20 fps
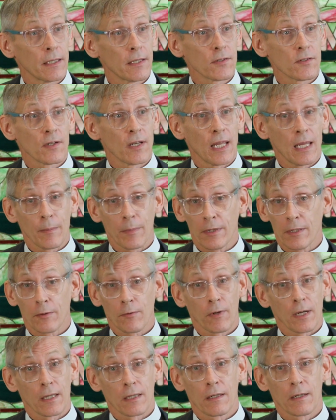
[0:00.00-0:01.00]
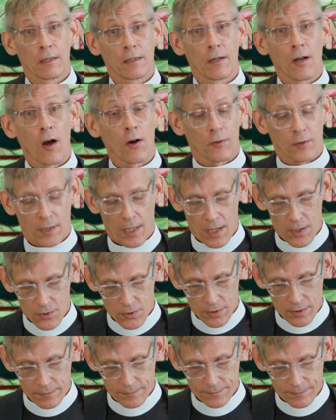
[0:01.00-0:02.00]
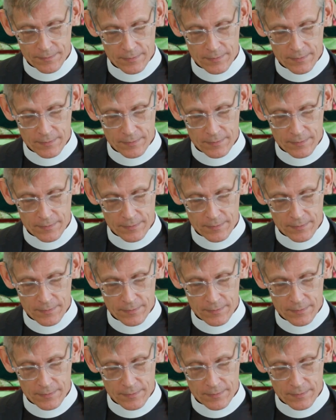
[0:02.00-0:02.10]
his name in the great congregation,